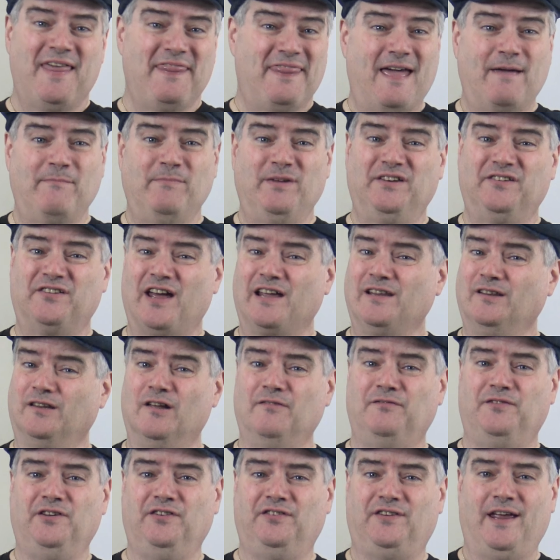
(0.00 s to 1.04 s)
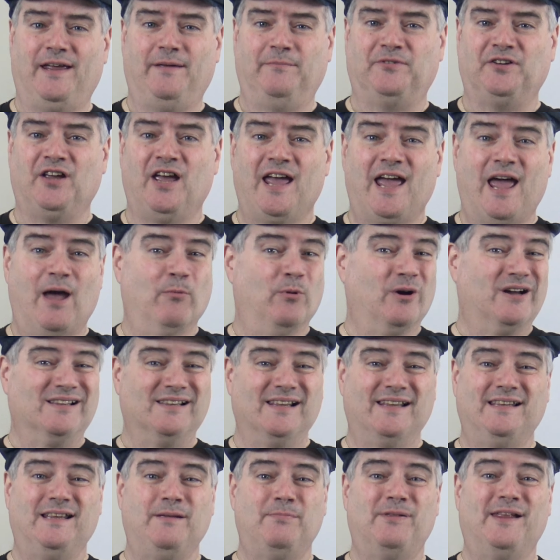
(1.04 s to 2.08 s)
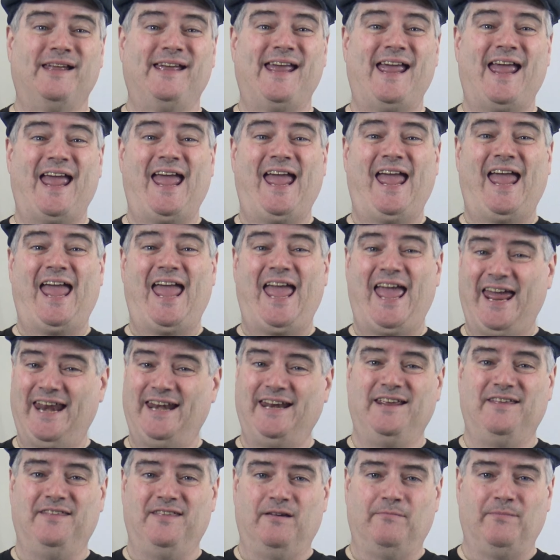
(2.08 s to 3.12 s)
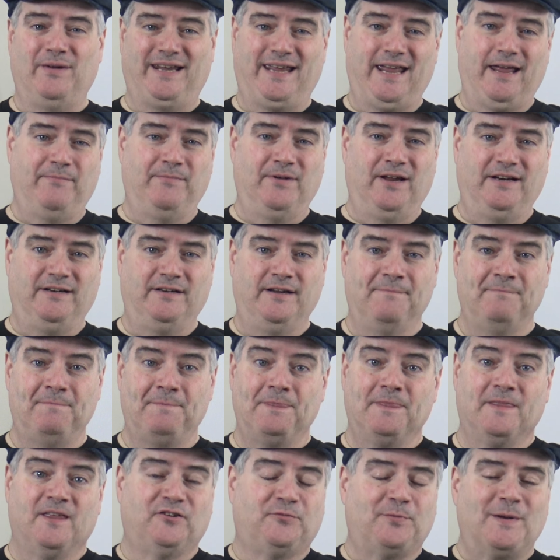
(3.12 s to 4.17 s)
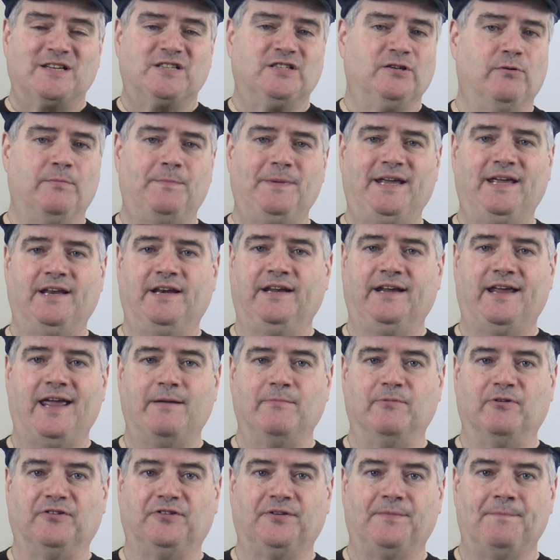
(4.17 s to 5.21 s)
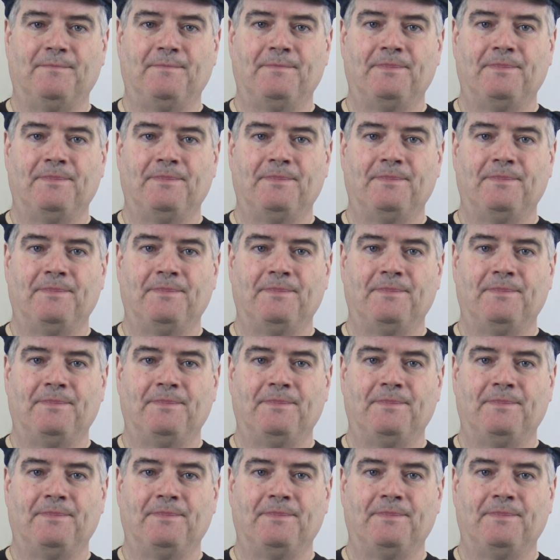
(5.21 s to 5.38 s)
that means I love these games and would gladly play any of them at game night, especially with beginning gamers.